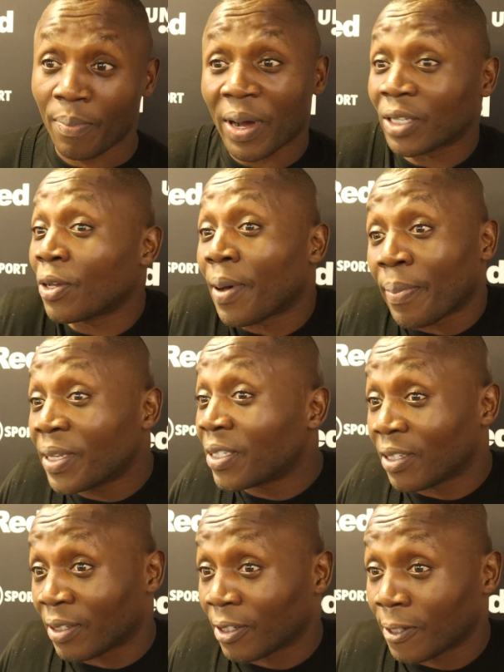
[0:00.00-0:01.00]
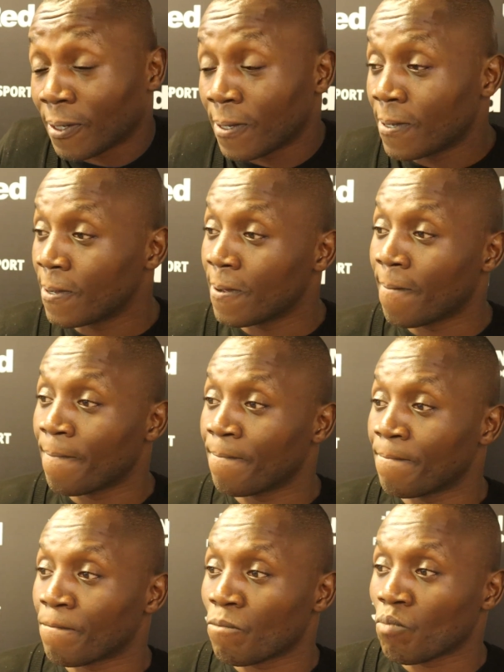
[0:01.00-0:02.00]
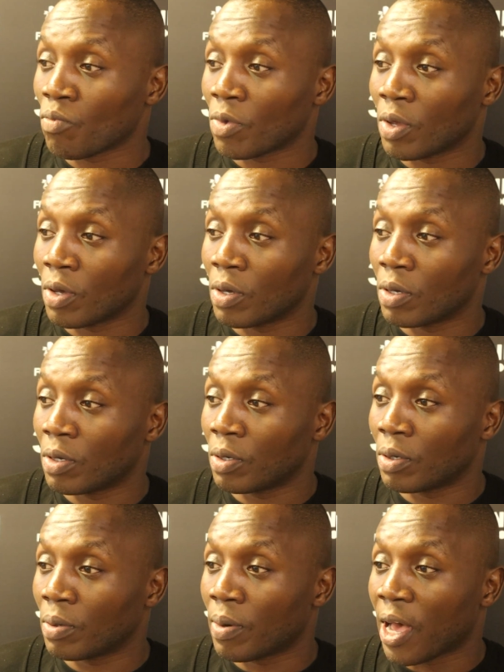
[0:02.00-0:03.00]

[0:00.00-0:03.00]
But it's not my business. Mm.